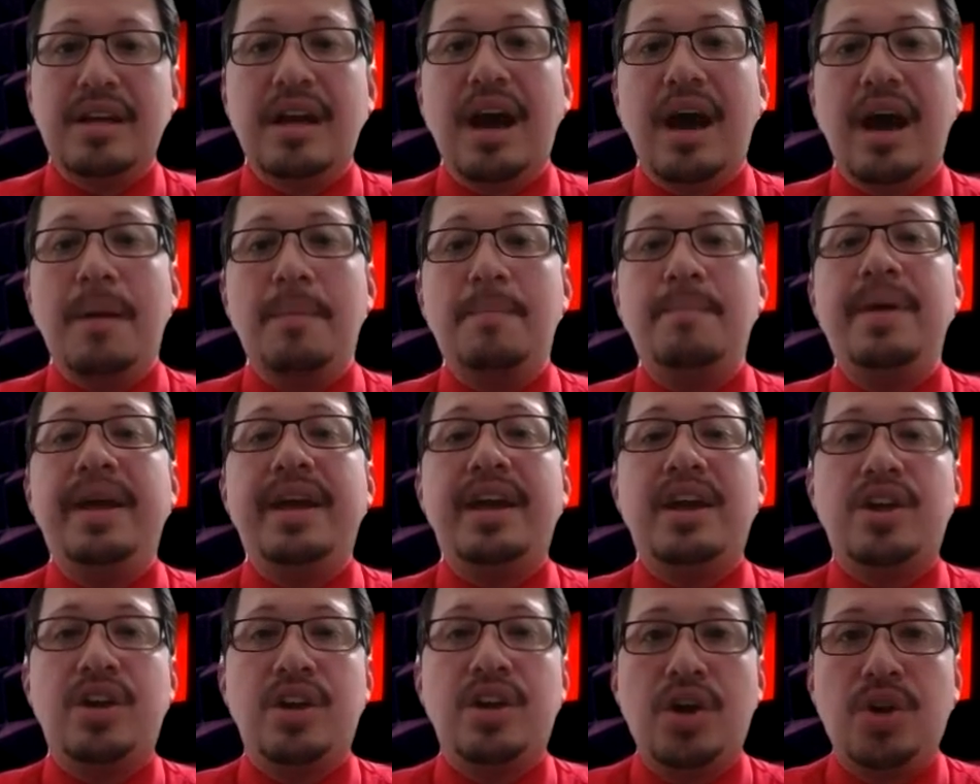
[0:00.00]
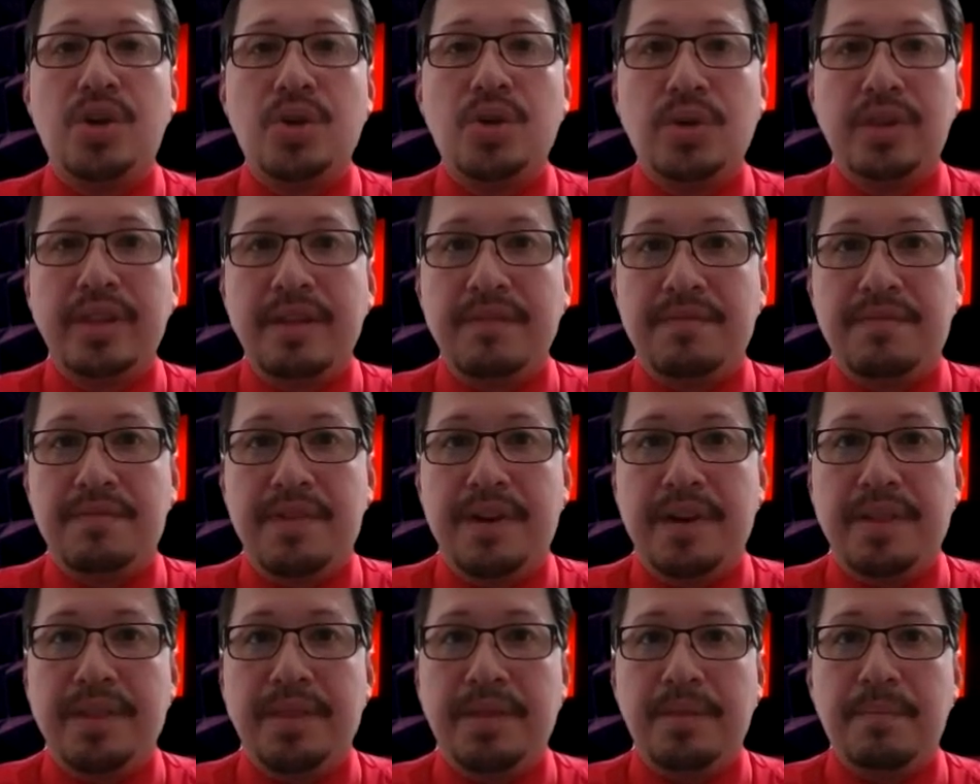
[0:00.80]
a big hurdle in
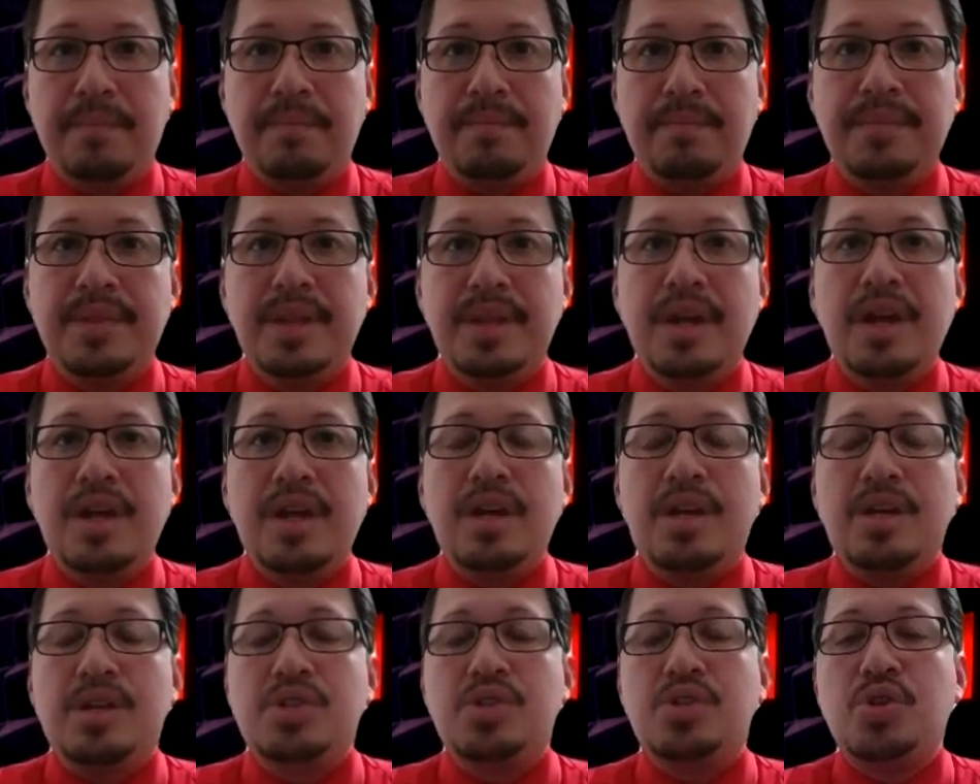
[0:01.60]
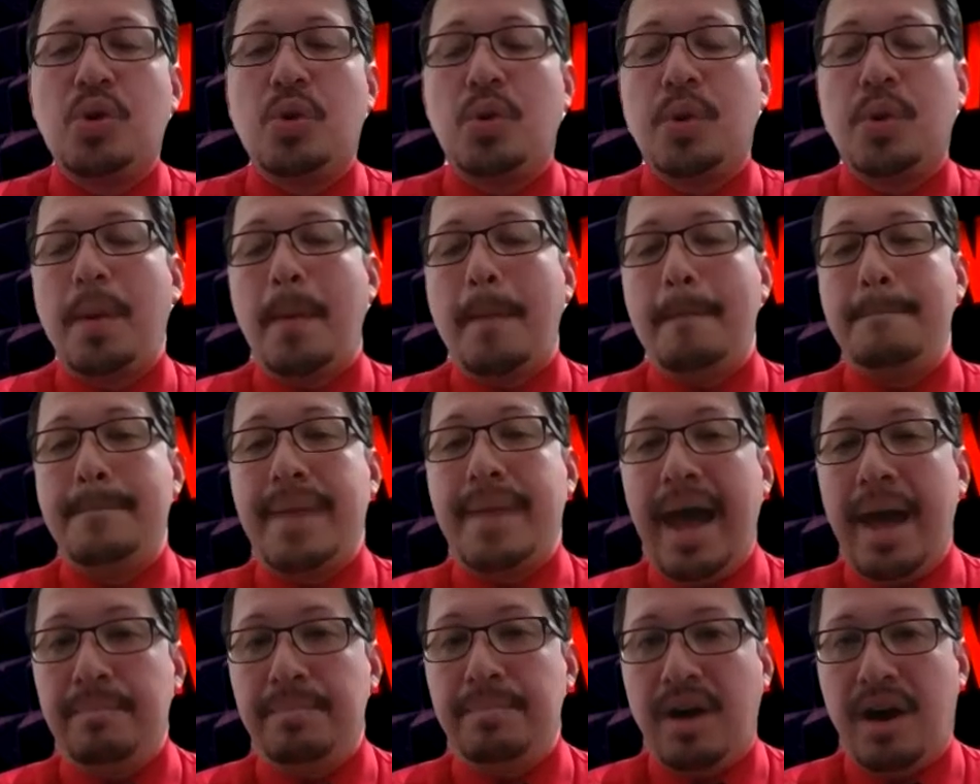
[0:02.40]
front of them. So
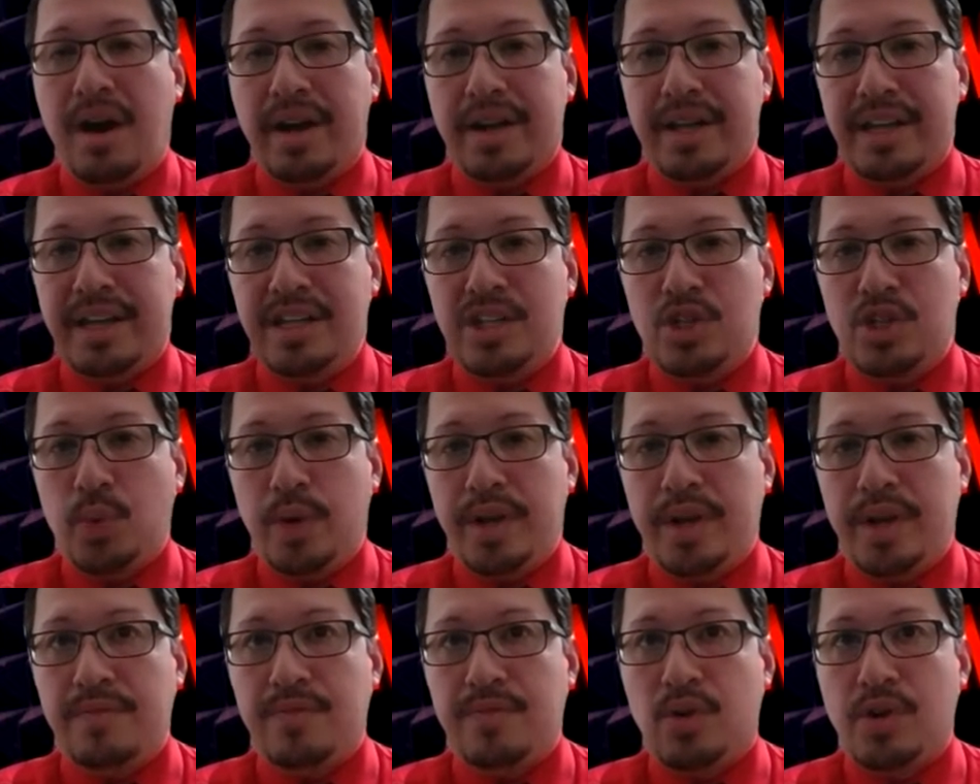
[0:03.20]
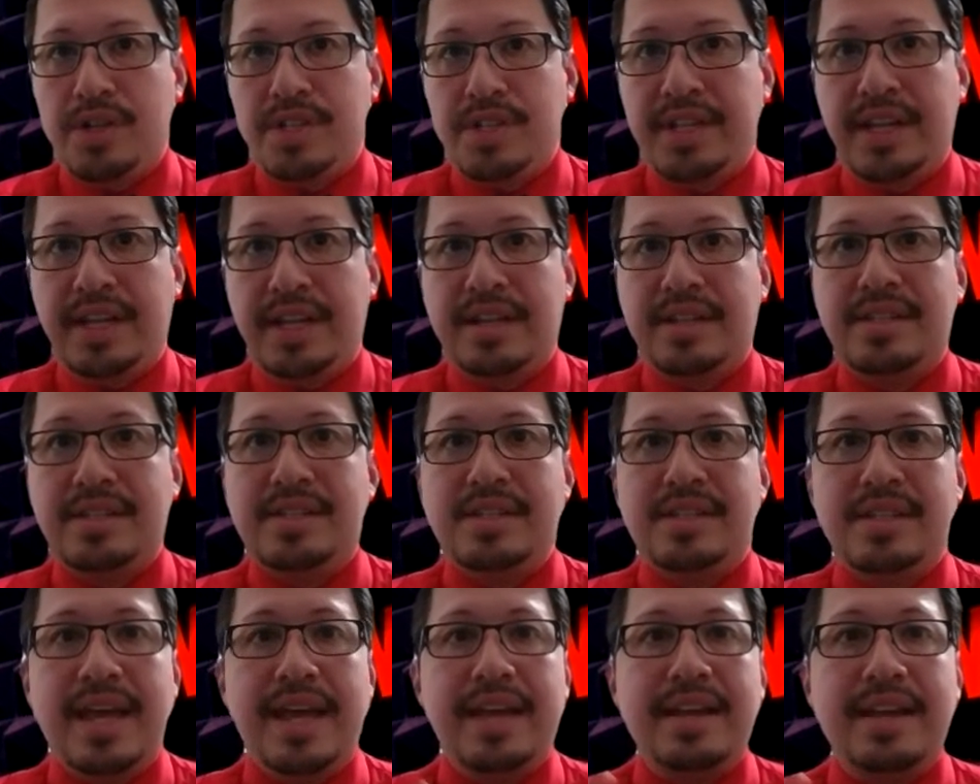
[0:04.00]
Babcock in 2014
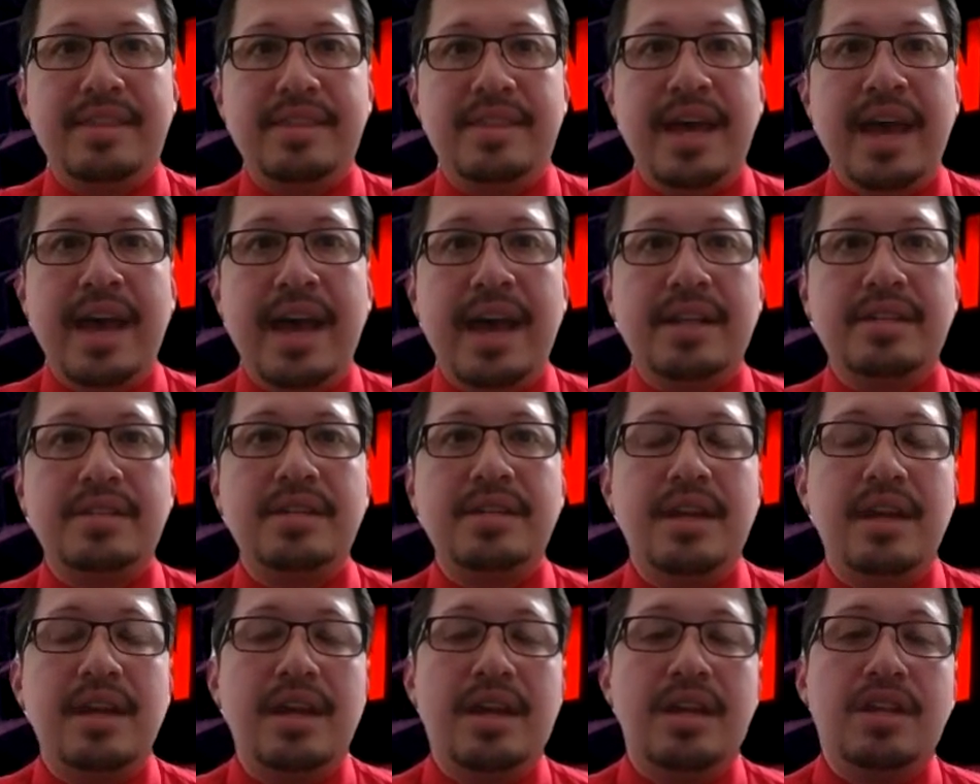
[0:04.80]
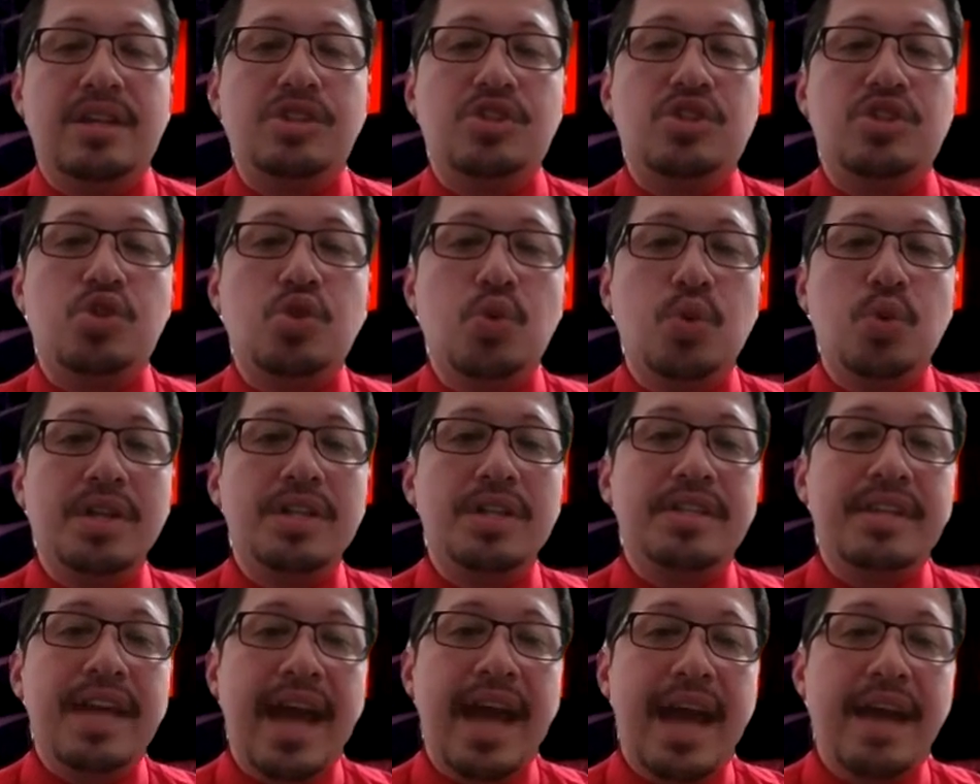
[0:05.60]
stated that
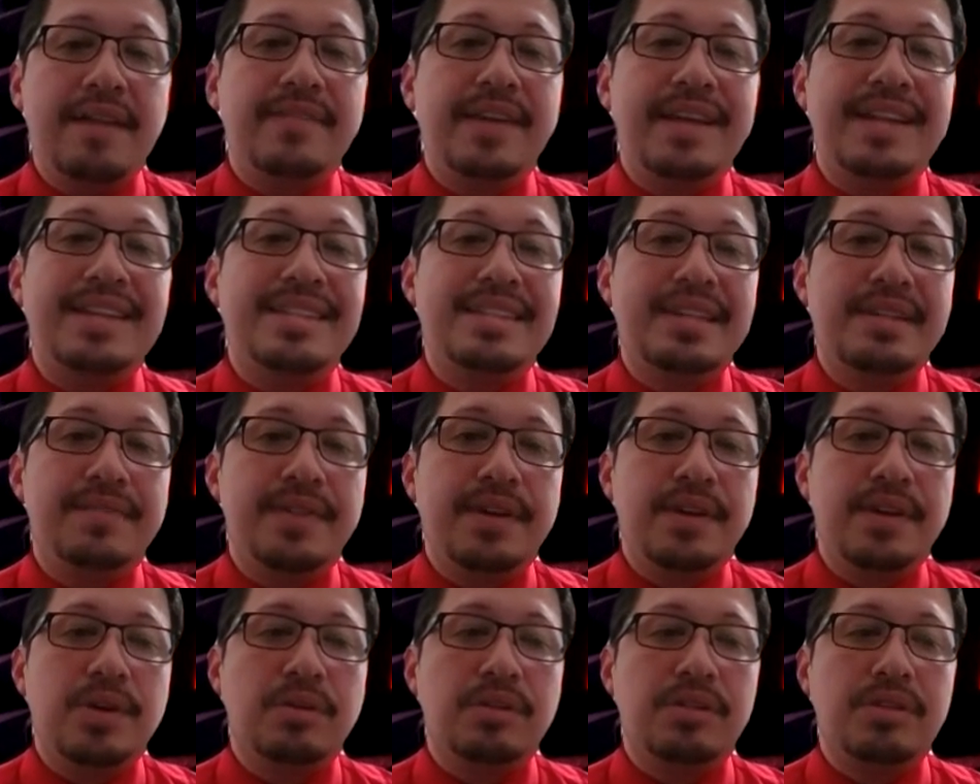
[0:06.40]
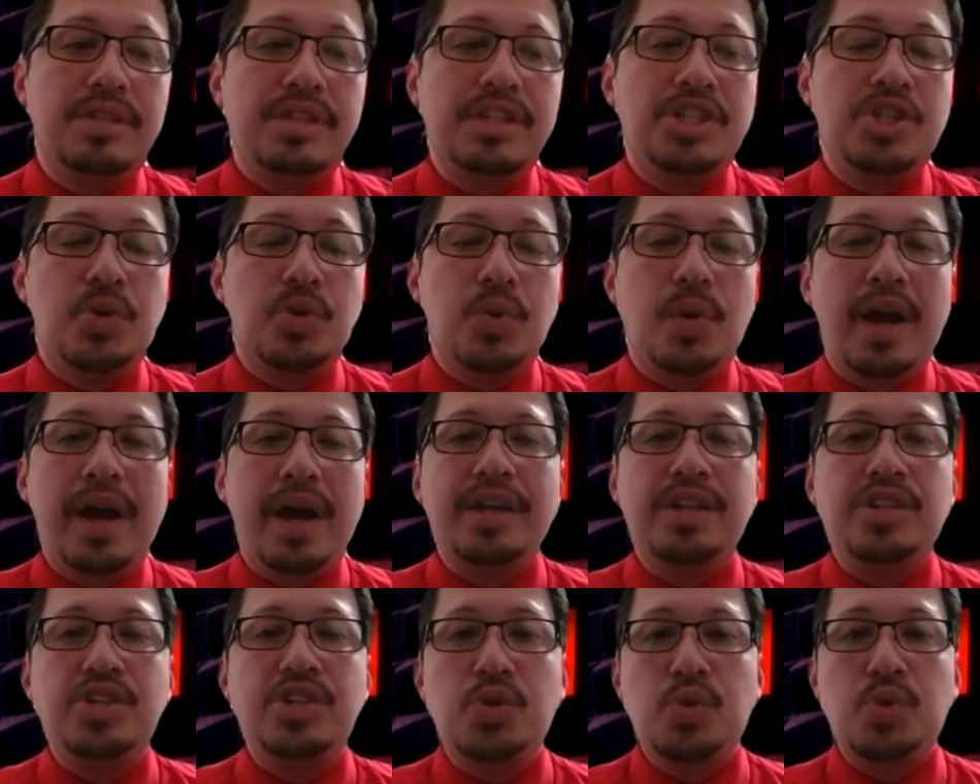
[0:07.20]
students have a difficulty
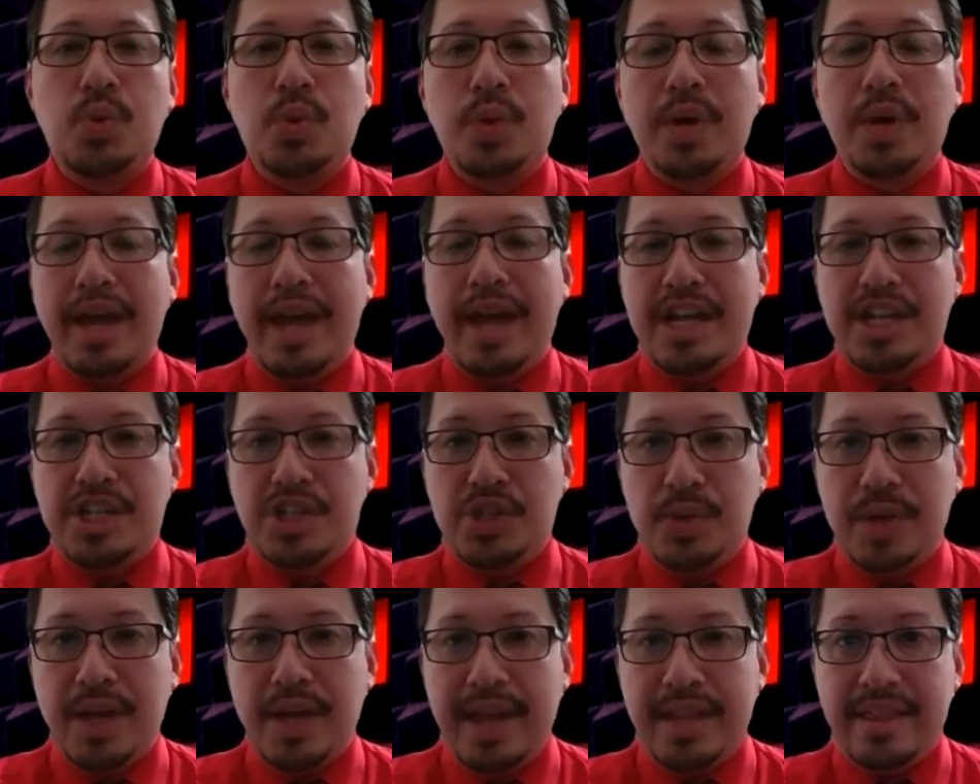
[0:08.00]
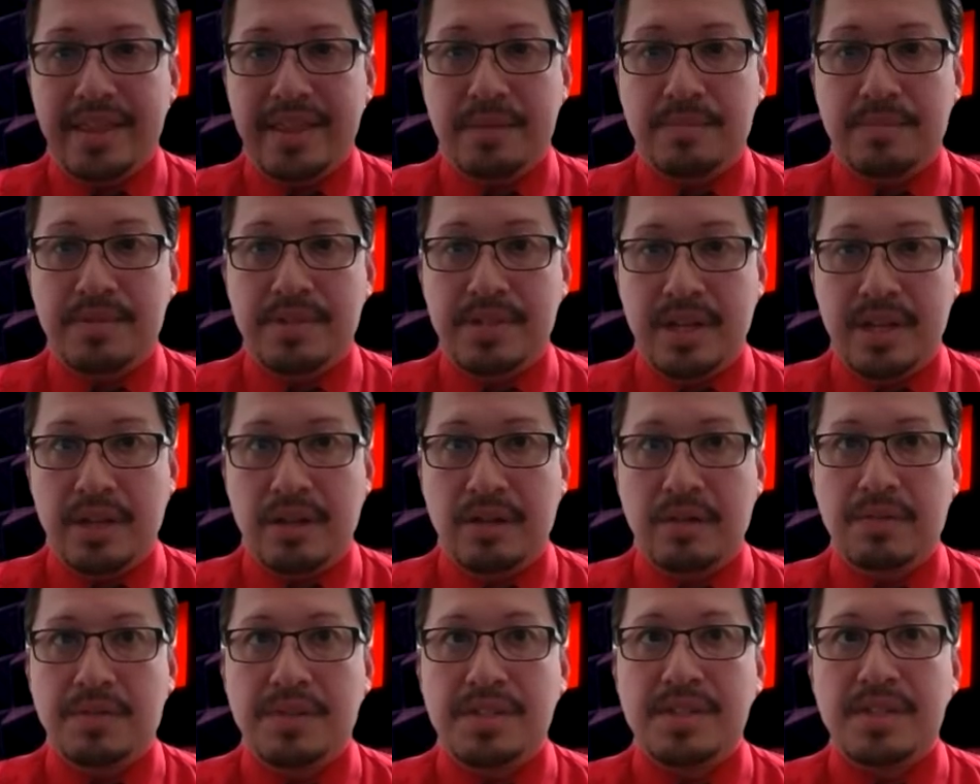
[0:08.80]
trying to educate
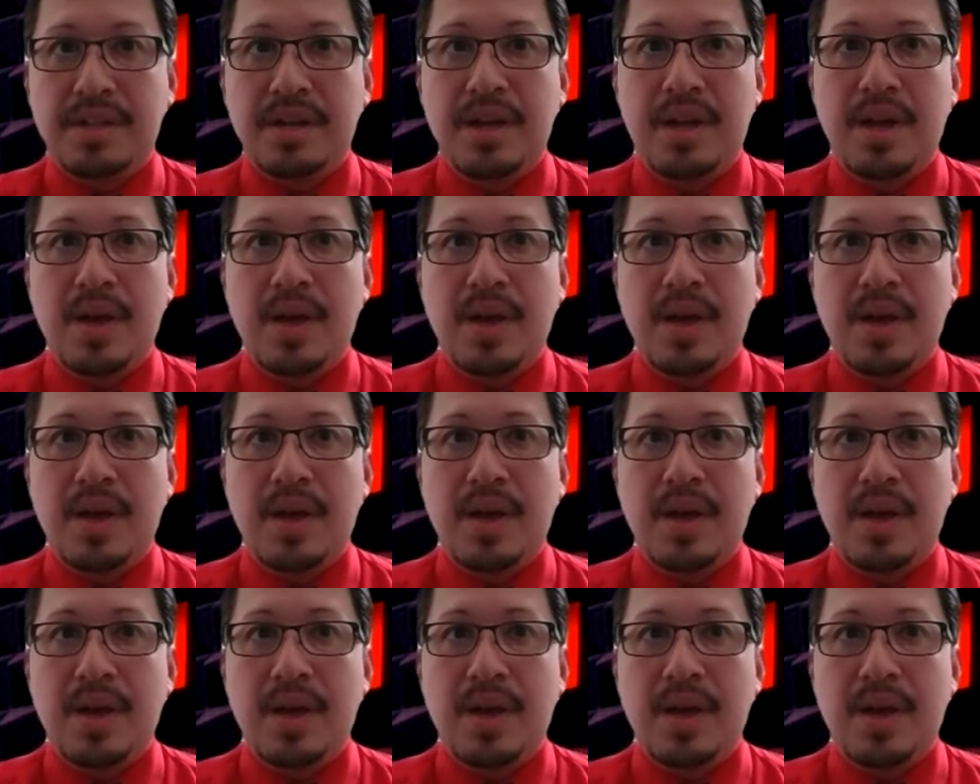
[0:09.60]
themselves